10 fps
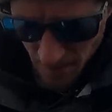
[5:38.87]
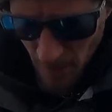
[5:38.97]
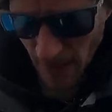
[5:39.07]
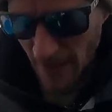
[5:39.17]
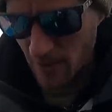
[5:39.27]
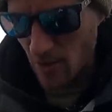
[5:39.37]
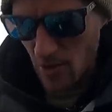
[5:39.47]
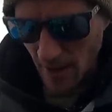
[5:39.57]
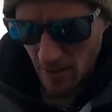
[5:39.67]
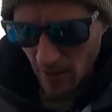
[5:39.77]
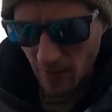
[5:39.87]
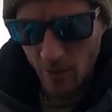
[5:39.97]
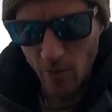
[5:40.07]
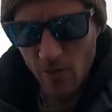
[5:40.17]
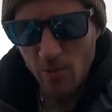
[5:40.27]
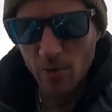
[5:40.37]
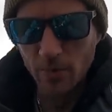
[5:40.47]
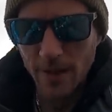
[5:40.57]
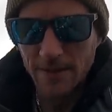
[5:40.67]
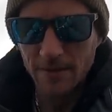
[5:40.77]
But yeah, just changed over to a small
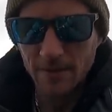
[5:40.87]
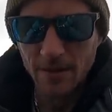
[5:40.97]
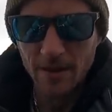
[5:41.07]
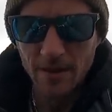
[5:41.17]
metal.